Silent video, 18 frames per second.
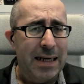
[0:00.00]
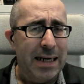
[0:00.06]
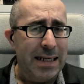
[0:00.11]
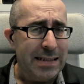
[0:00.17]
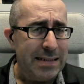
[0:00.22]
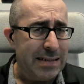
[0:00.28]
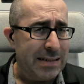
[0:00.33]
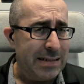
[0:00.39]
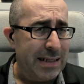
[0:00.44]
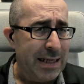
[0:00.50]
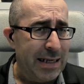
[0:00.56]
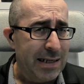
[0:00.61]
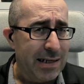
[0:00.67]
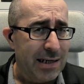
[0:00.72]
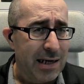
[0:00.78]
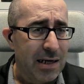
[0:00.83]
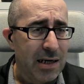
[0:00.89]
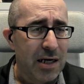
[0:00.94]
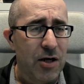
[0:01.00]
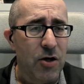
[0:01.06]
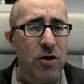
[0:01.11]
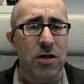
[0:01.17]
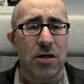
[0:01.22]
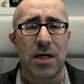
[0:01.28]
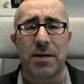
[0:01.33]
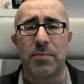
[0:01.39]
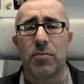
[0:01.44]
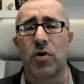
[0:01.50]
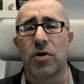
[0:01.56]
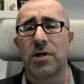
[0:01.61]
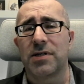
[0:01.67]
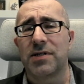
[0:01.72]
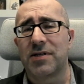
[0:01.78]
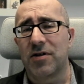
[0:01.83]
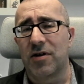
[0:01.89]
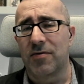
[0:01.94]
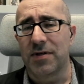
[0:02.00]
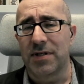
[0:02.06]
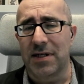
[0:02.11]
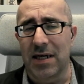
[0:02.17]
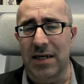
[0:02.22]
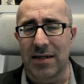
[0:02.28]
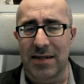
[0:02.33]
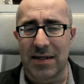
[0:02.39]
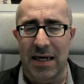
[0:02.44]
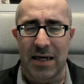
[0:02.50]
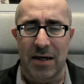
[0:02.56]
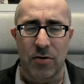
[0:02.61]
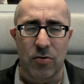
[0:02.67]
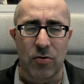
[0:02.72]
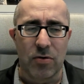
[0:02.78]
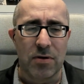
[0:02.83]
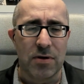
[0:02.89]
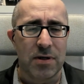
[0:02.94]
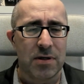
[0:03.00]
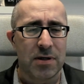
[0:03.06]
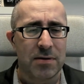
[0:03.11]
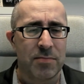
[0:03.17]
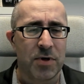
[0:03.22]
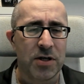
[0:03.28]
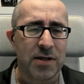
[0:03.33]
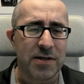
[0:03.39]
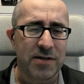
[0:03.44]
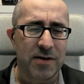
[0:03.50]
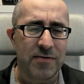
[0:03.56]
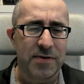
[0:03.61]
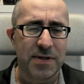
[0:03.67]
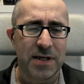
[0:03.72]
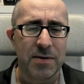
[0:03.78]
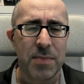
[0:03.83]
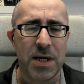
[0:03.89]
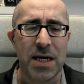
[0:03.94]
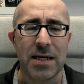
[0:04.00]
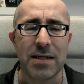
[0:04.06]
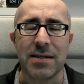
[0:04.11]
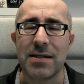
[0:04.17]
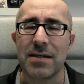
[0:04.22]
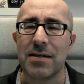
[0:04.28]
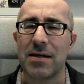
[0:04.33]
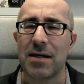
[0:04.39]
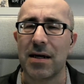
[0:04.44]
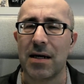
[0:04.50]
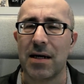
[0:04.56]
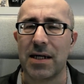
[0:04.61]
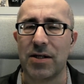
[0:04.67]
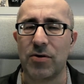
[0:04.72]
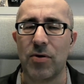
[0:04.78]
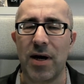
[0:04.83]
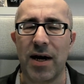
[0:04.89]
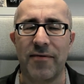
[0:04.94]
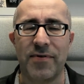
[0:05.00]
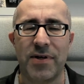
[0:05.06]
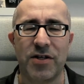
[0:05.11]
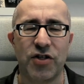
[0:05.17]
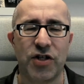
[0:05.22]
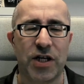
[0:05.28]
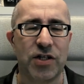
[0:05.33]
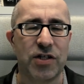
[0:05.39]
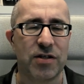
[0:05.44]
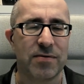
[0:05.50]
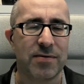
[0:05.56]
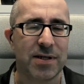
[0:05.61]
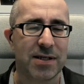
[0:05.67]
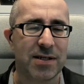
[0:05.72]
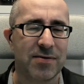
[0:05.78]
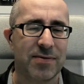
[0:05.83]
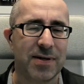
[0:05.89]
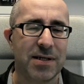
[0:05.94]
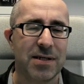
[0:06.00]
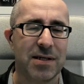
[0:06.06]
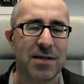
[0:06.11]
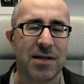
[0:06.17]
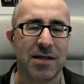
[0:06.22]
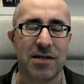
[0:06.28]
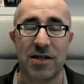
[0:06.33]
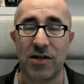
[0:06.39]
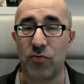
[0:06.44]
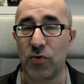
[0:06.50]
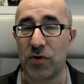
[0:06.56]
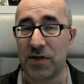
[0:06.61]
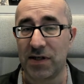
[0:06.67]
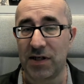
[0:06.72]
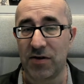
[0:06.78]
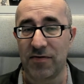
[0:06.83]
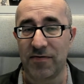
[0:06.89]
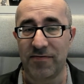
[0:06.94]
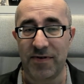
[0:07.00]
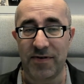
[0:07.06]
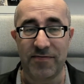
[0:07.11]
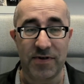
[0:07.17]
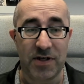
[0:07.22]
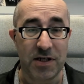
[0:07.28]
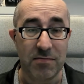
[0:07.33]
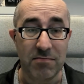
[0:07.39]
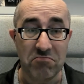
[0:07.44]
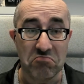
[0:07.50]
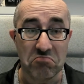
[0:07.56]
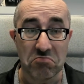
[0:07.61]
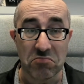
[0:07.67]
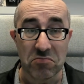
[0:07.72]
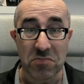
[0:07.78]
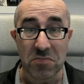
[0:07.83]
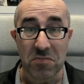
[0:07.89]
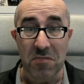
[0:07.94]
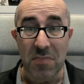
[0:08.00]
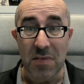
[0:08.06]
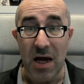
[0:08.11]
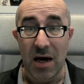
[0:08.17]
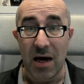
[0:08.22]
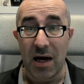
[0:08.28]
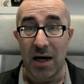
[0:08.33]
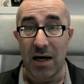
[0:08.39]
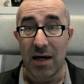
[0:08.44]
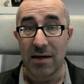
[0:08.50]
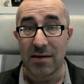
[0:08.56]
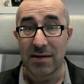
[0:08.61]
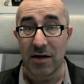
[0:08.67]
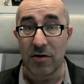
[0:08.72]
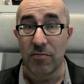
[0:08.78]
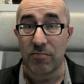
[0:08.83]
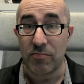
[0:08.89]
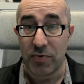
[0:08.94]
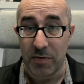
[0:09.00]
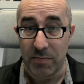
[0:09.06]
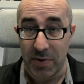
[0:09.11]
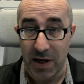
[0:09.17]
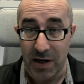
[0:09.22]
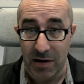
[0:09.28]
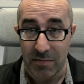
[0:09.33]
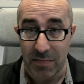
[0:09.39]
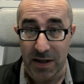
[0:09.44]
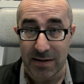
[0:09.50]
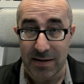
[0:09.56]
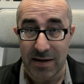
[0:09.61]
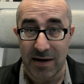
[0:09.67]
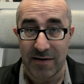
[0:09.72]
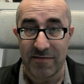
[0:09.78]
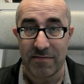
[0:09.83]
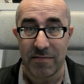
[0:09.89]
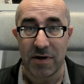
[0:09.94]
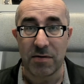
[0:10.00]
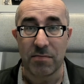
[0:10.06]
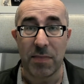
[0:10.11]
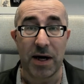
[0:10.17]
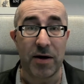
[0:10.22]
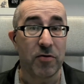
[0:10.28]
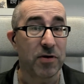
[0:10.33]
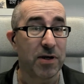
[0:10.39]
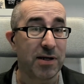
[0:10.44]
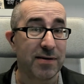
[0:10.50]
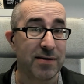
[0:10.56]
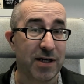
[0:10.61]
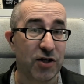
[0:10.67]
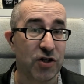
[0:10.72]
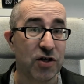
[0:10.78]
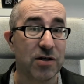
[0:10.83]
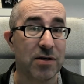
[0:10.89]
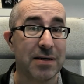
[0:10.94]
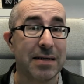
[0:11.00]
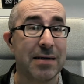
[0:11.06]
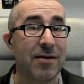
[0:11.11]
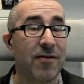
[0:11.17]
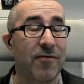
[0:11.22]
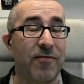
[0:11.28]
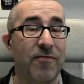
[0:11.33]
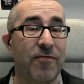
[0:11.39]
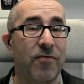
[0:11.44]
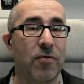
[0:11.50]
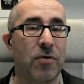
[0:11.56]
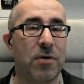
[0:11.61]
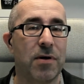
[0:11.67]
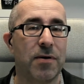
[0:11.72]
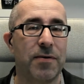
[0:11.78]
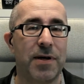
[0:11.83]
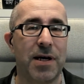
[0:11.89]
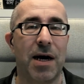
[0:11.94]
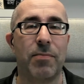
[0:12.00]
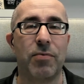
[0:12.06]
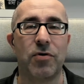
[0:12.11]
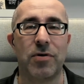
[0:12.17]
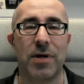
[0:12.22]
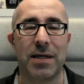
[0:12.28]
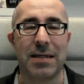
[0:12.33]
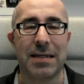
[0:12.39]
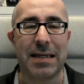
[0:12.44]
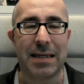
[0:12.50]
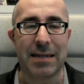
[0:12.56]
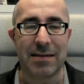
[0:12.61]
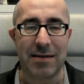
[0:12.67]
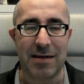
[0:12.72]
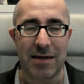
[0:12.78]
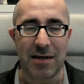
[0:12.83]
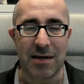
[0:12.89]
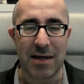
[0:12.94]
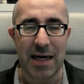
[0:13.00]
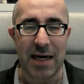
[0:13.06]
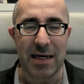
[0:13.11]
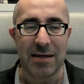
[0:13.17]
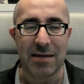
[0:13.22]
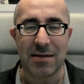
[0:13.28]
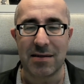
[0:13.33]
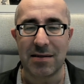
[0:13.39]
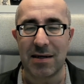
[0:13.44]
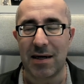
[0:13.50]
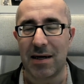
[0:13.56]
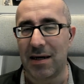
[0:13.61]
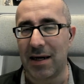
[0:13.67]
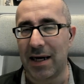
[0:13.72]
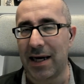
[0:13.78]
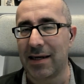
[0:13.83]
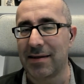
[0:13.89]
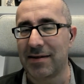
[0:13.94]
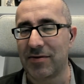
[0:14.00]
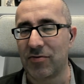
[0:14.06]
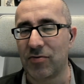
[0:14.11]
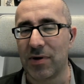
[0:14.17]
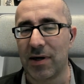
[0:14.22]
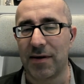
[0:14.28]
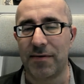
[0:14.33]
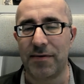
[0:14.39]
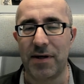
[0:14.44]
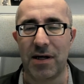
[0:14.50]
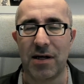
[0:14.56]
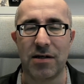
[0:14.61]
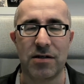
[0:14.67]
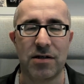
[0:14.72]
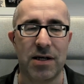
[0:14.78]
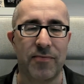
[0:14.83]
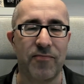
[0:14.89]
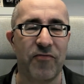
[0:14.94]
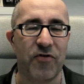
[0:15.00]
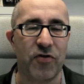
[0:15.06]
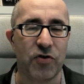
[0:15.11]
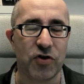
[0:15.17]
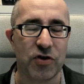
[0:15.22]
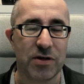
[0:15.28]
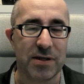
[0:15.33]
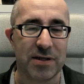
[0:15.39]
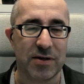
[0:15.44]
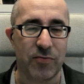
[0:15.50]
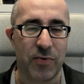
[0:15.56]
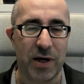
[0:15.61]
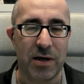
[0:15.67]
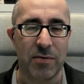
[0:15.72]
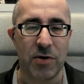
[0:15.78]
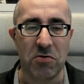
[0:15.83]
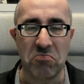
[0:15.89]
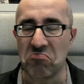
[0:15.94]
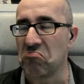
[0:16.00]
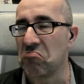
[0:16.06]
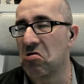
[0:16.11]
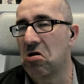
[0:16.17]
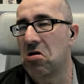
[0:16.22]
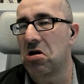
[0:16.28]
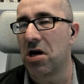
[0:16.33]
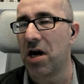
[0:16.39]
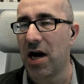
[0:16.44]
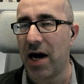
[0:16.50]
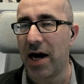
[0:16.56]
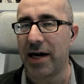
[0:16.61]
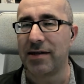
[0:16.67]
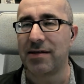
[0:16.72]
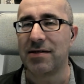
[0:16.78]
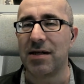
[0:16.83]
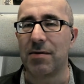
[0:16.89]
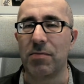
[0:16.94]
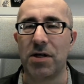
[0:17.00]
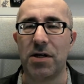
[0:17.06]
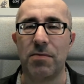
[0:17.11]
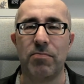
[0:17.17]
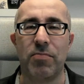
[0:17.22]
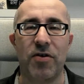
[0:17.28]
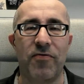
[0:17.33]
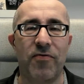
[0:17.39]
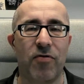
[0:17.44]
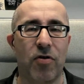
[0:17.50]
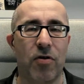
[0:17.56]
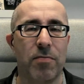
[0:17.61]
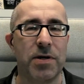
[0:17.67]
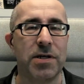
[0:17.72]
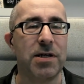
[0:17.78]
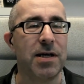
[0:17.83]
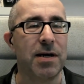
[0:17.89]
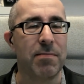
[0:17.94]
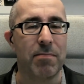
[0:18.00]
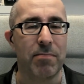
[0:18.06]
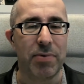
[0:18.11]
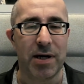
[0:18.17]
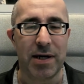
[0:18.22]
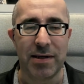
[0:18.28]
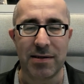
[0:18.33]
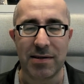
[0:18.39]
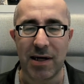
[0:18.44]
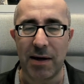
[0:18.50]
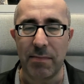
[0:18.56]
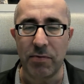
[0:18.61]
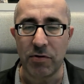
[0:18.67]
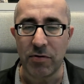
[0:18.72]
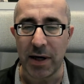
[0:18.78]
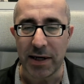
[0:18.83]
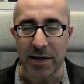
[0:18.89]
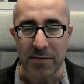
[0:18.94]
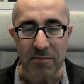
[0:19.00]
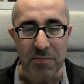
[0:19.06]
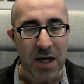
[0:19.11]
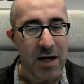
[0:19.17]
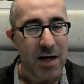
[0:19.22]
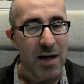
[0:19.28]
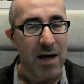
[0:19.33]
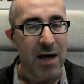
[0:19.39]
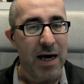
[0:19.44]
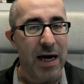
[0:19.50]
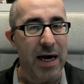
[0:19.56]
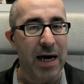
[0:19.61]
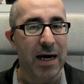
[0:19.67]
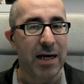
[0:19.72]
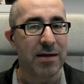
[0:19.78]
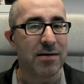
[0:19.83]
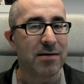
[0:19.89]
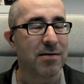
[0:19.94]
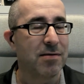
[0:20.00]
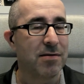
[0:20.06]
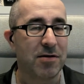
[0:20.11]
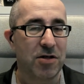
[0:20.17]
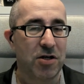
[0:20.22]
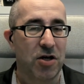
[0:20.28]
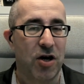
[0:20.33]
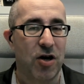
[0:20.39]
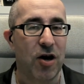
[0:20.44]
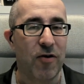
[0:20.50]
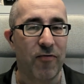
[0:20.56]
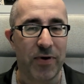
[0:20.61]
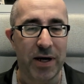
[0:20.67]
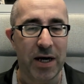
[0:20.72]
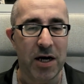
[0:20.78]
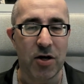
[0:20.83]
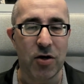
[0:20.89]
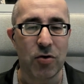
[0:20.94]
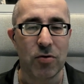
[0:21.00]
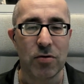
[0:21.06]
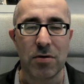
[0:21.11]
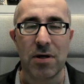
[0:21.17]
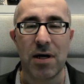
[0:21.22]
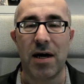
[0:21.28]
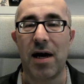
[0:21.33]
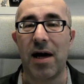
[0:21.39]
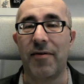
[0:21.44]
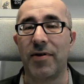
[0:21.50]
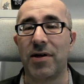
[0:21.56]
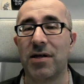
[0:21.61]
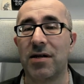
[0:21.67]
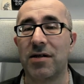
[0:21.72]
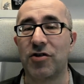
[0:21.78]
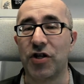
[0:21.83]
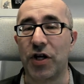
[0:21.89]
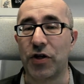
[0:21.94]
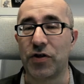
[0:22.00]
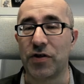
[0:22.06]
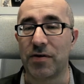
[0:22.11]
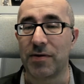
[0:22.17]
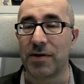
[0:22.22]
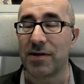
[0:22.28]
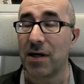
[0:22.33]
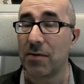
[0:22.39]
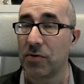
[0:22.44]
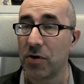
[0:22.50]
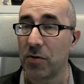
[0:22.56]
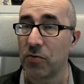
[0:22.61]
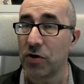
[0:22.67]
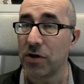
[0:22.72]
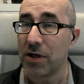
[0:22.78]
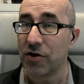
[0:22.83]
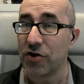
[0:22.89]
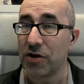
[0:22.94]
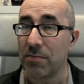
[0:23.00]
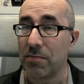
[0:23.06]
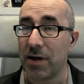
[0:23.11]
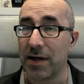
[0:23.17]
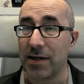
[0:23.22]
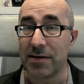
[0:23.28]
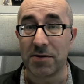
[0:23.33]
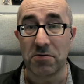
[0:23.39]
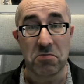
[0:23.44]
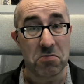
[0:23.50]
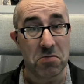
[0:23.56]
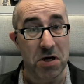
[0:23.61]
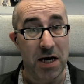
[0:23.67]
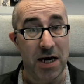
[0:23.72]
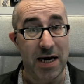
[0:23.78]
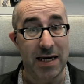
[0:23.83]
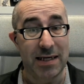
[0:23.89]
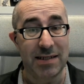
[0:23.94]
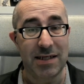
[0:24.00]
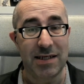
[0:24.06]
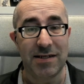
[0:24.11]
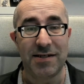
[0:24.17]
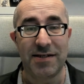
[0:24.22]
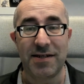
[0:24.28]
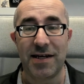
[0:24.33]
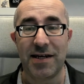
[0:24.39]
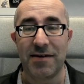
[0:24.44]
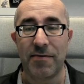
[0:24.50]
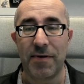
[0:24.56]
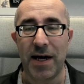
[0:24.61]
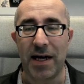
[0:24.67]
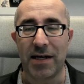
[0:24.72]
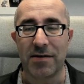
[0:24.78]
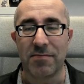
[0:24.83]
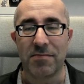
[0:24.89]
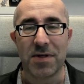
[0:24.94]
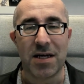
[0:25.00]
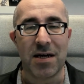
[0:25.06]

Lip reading: Let's take a look at modern servicing. So modern servicing means I do have an Exchange Server 2019 with CO15. So preparing myself, my organization for the upgrade next year. And as soon as the RTM version is available, I simply perform an in-place upgrade. And off I go, having an Exchange Server subscription edition in place. As easy as that.